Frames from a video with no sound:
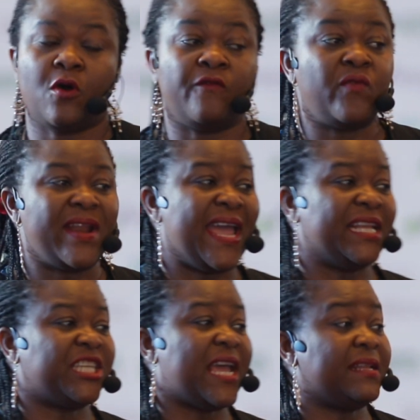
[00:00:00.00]
of whether a
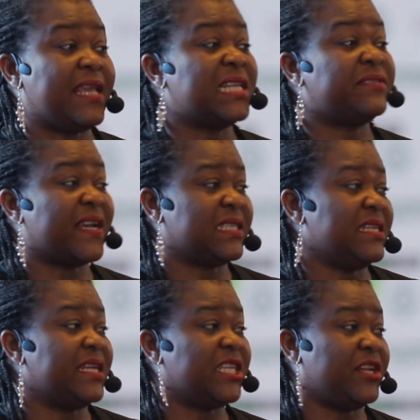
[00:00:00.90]
child gets
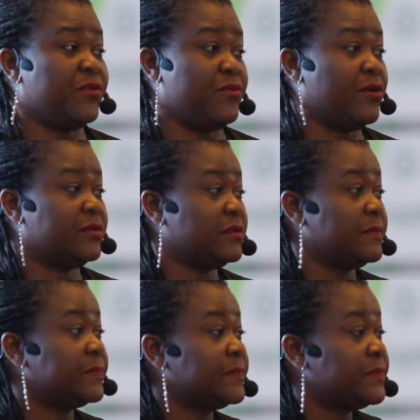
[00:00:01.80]
vaccinated or not
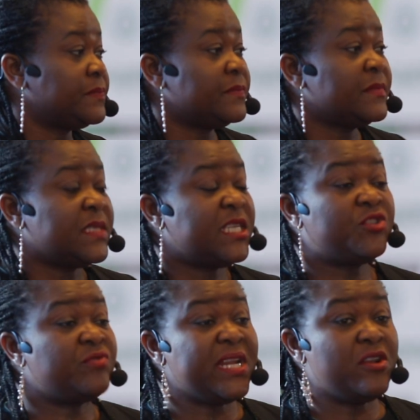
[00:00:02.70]

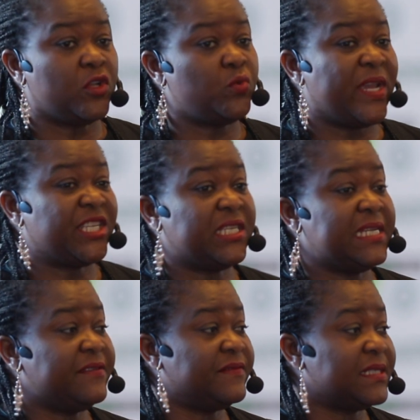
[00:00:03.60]
is really not where she
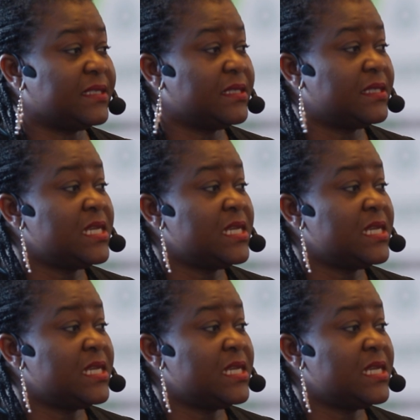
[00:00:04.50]
lives,